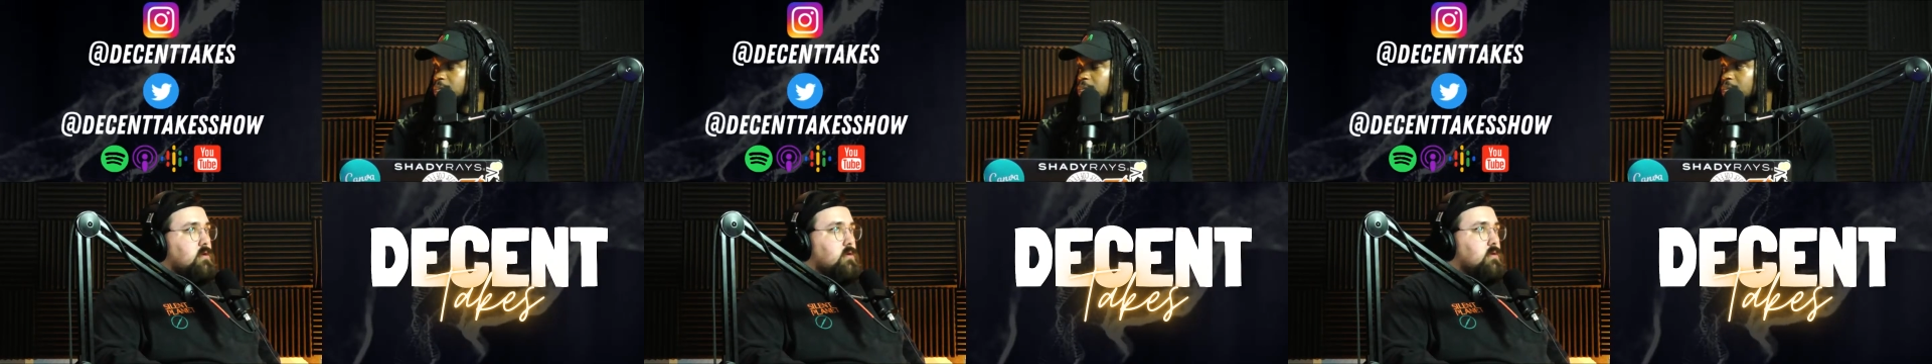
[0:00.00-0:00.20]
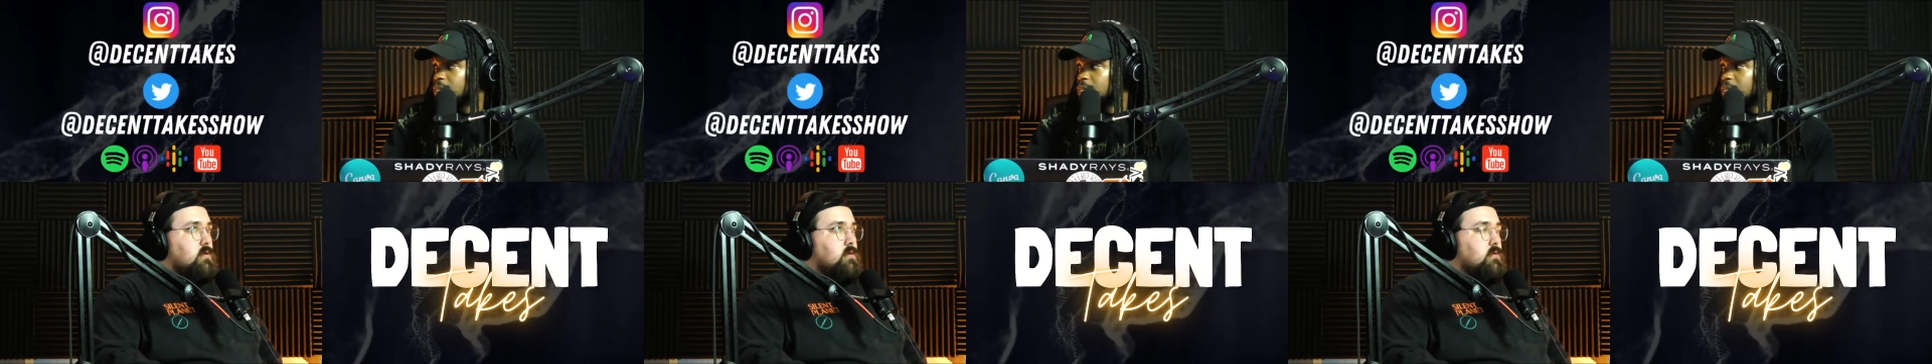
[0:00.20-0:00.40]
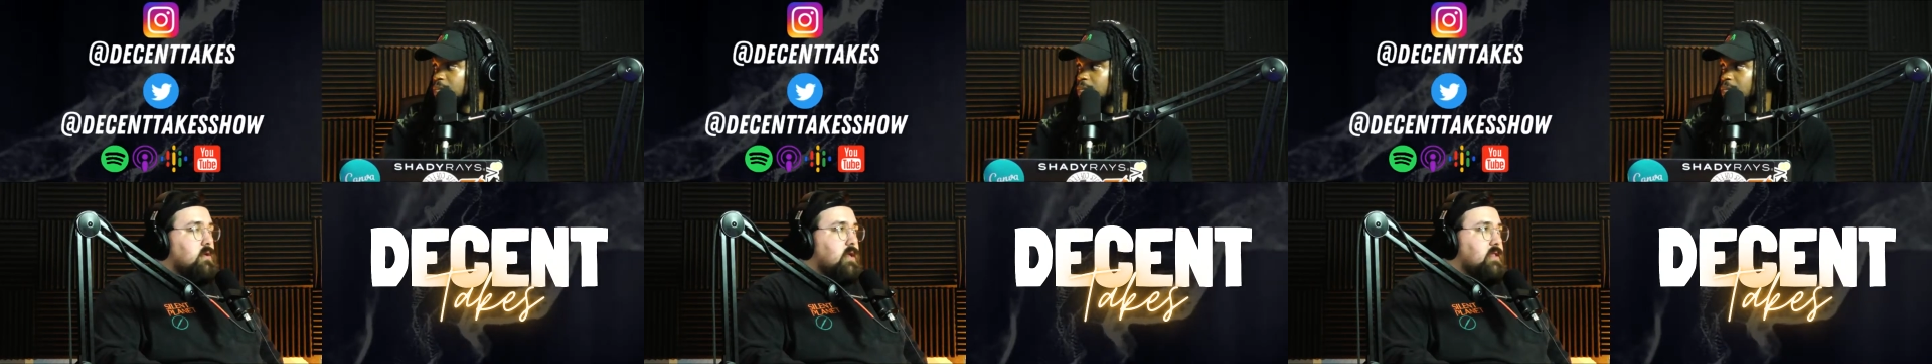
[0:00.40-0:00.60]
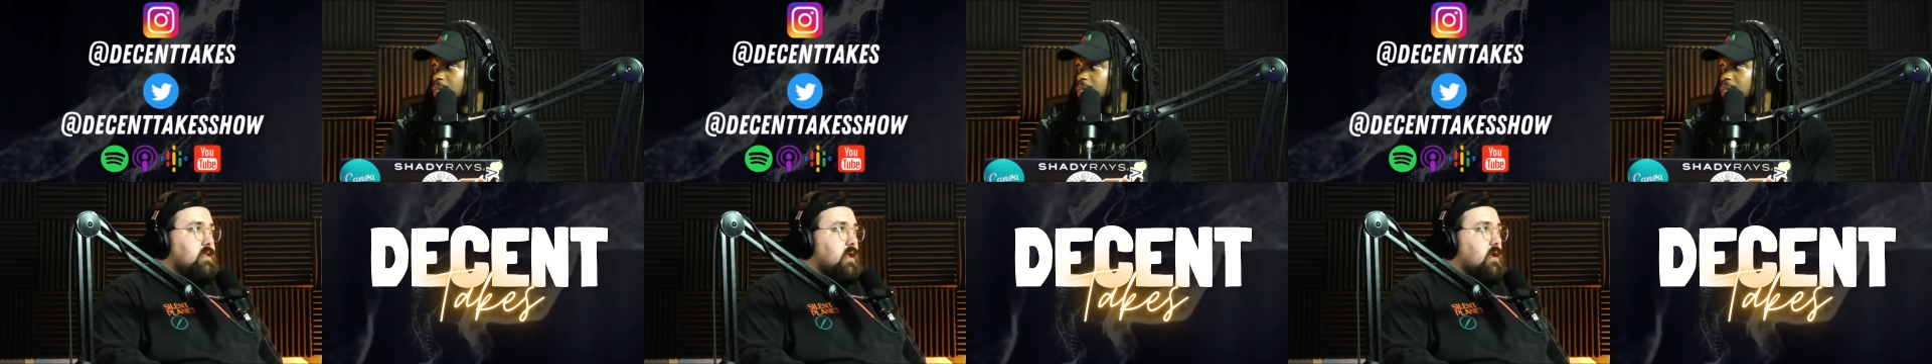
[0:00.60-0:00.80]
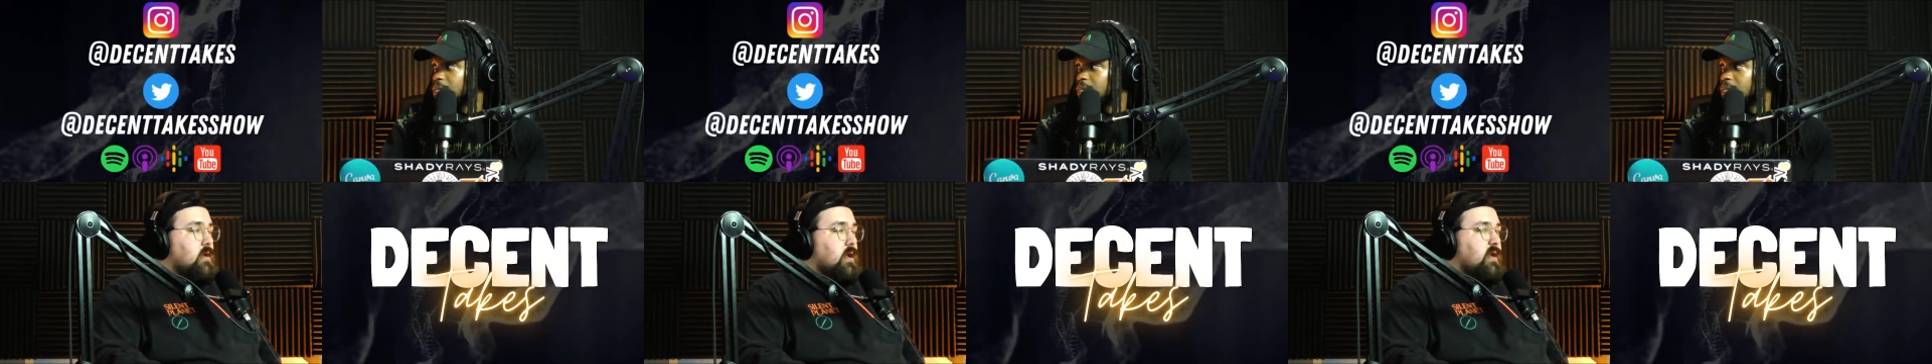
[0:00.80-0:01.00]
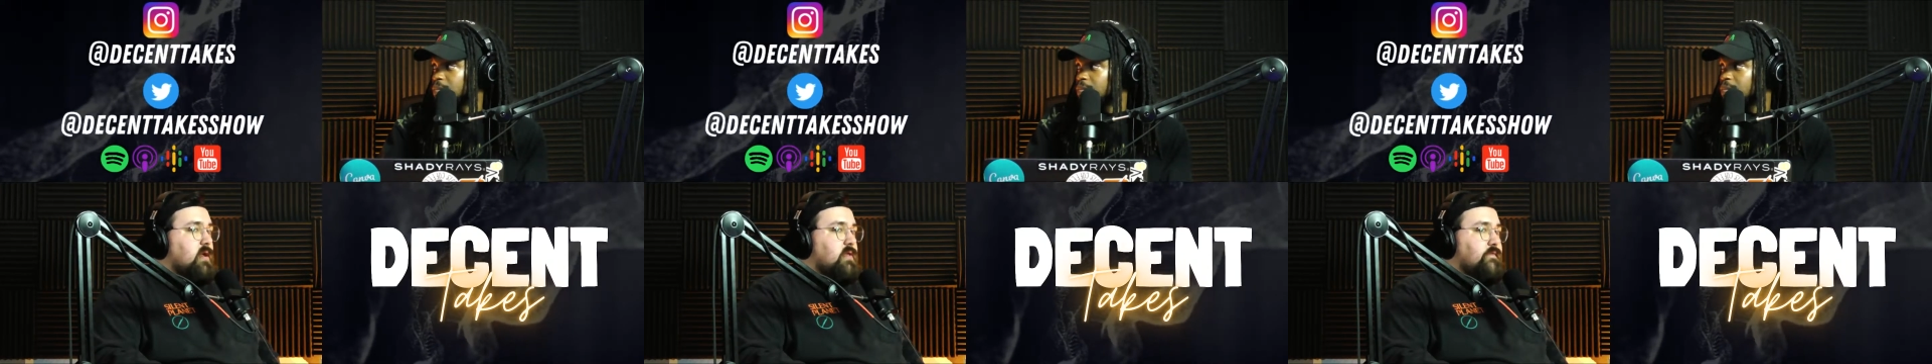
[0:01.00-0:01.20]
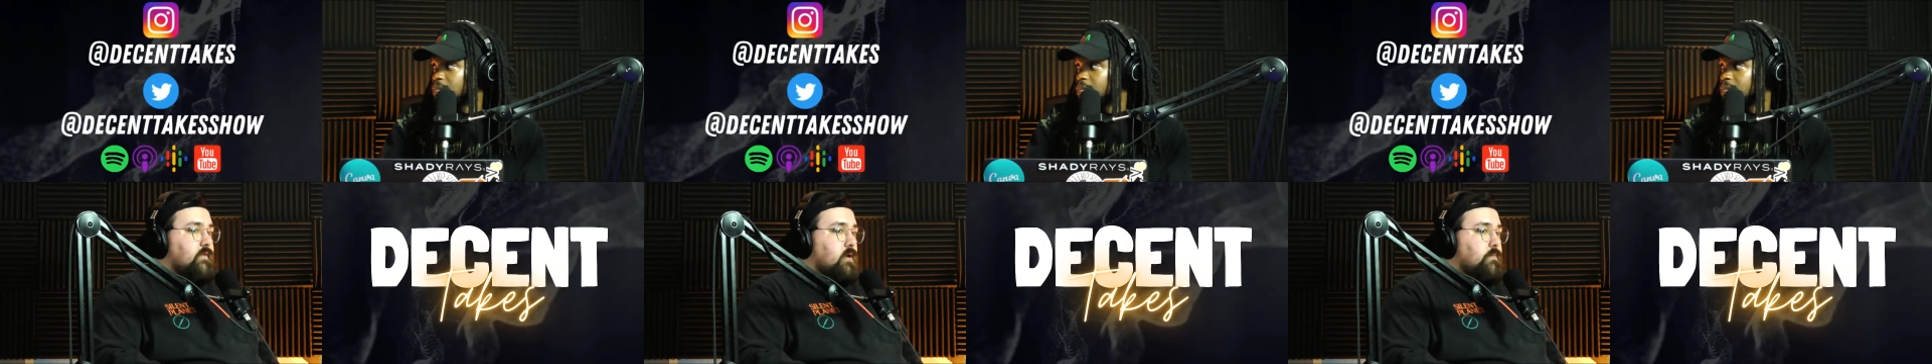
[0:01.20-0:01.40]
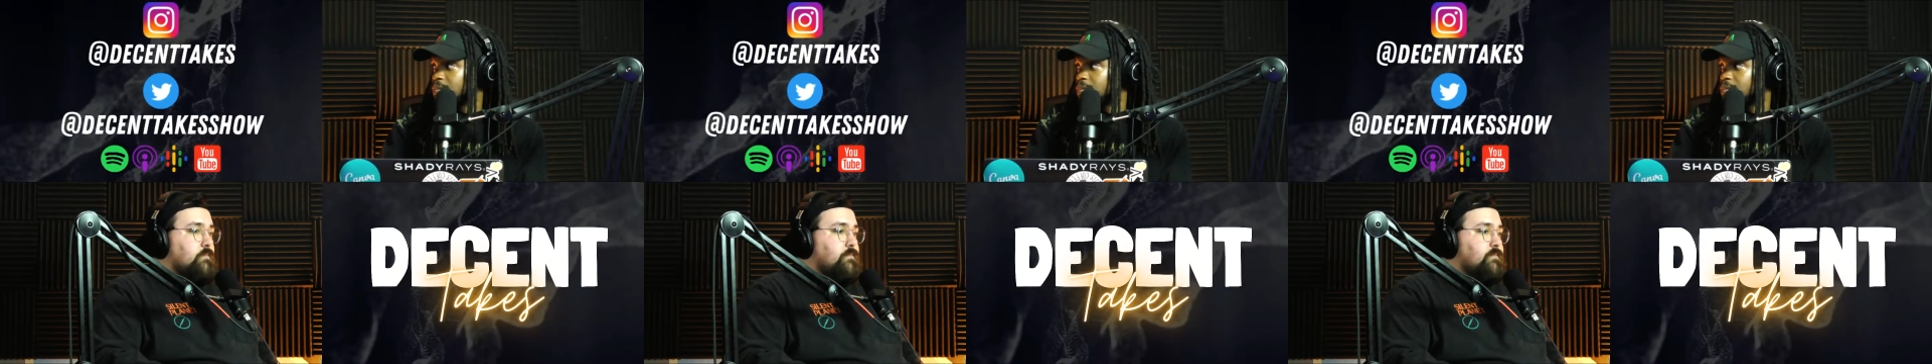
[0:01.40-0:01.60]
That's okay. That's fair.
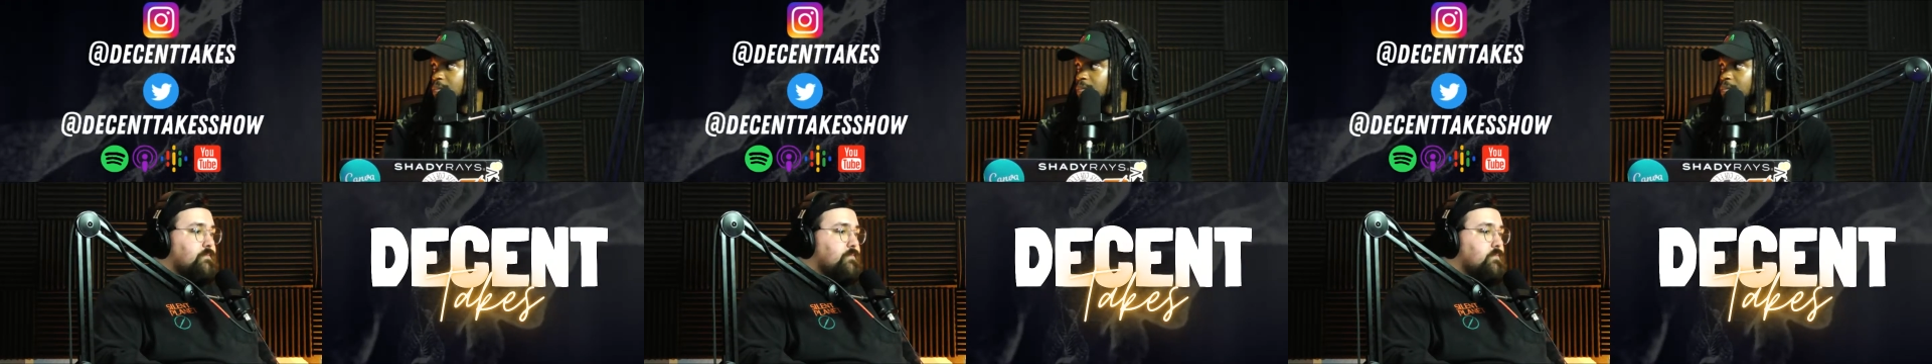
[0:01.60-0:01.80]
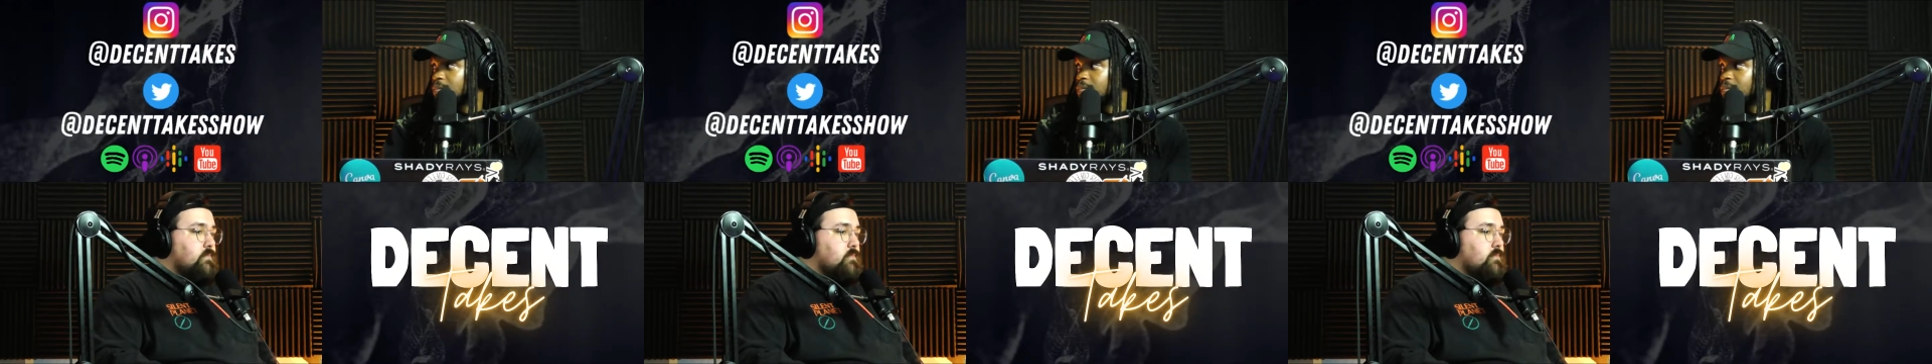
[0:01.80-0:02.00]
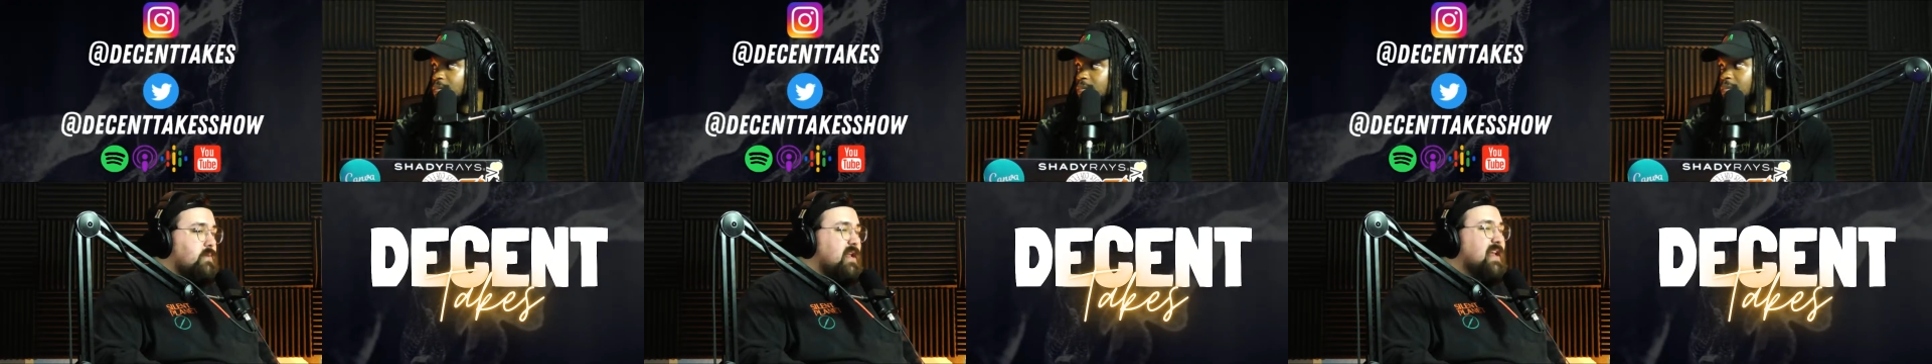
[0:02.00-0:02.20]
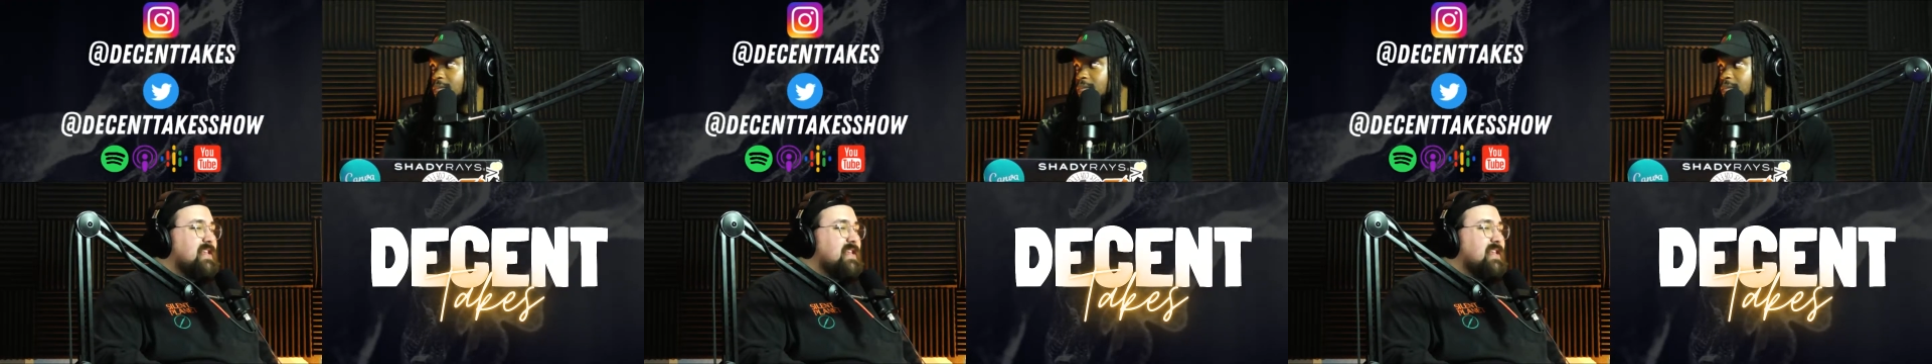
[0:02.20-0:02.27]
But he's